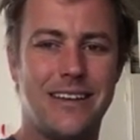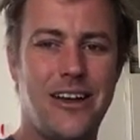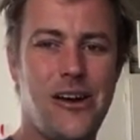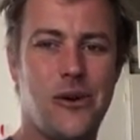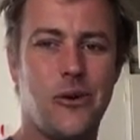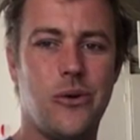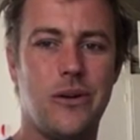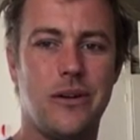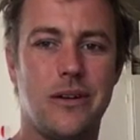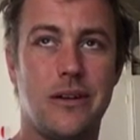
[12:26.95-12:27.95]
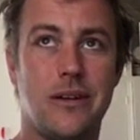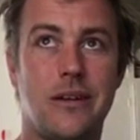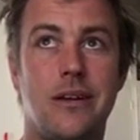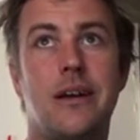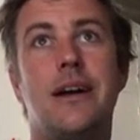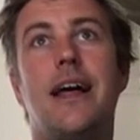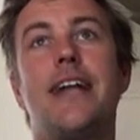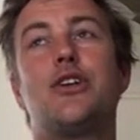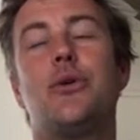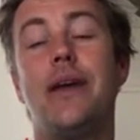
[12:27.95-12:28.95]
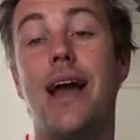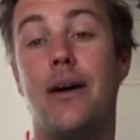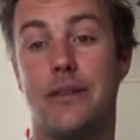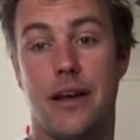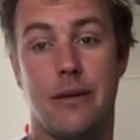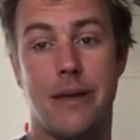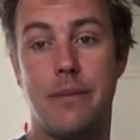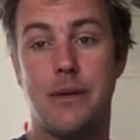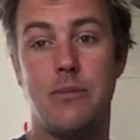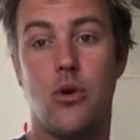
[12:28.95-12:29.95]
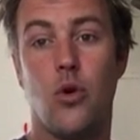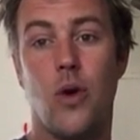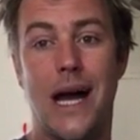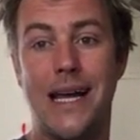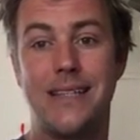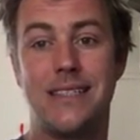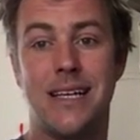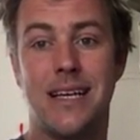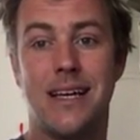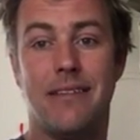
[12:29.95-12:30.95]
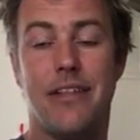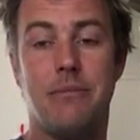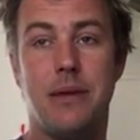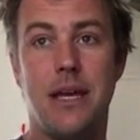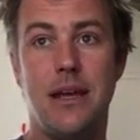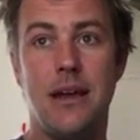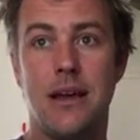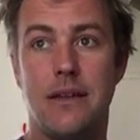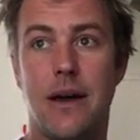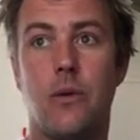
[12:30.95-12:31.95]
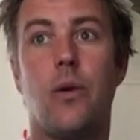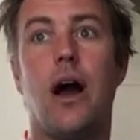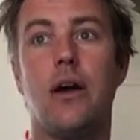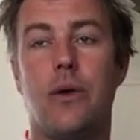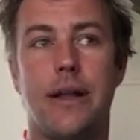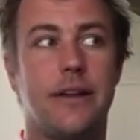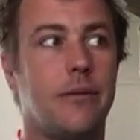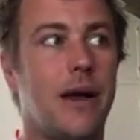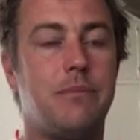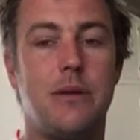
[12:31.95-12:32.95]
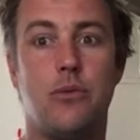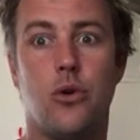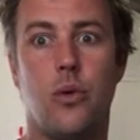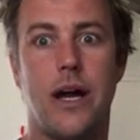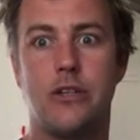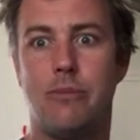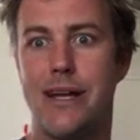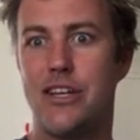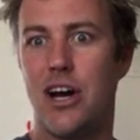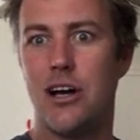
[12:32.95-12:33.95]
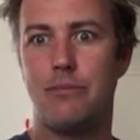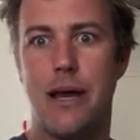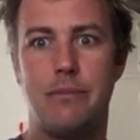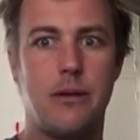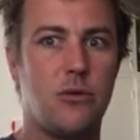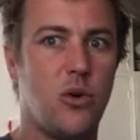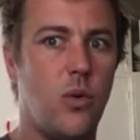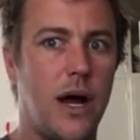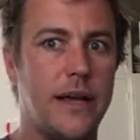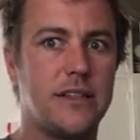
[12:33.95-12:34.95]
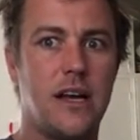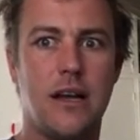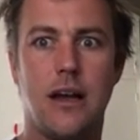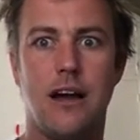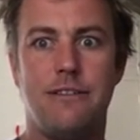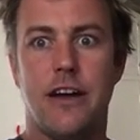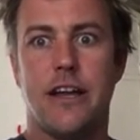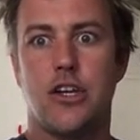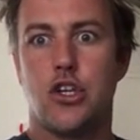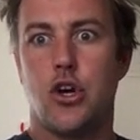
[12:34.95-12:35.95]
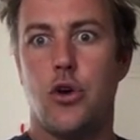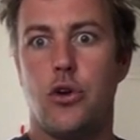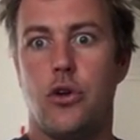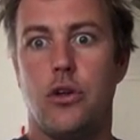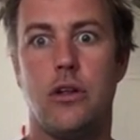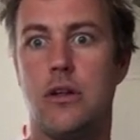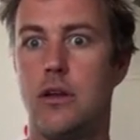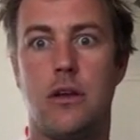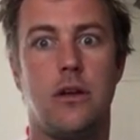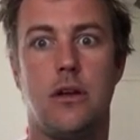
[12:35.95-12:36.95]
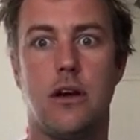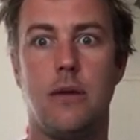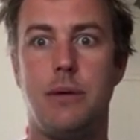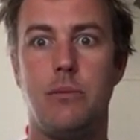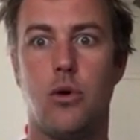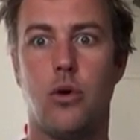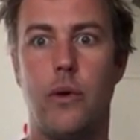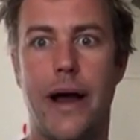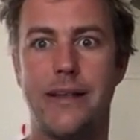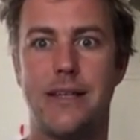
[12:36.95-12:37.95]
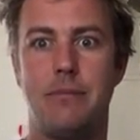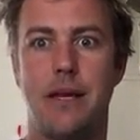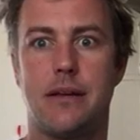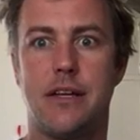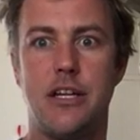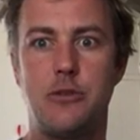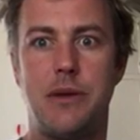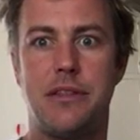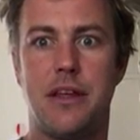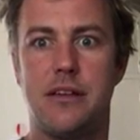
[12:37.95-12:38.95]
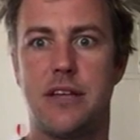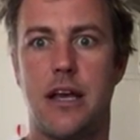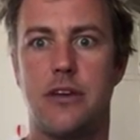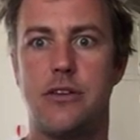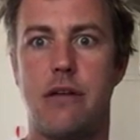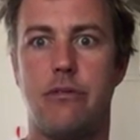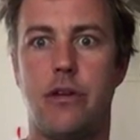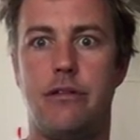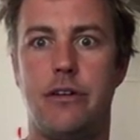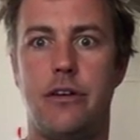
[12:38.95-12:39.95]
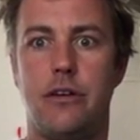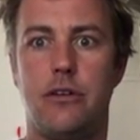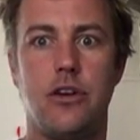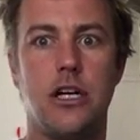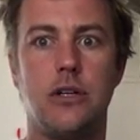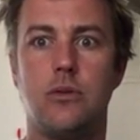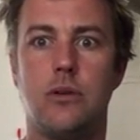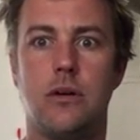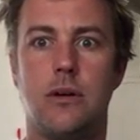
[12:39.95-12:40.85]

No. That tree out there might be more wise than me. That rock right there might be more wise. My dog might be more wise. A fucking turtle could be more wise than me and teach me things I could never even know.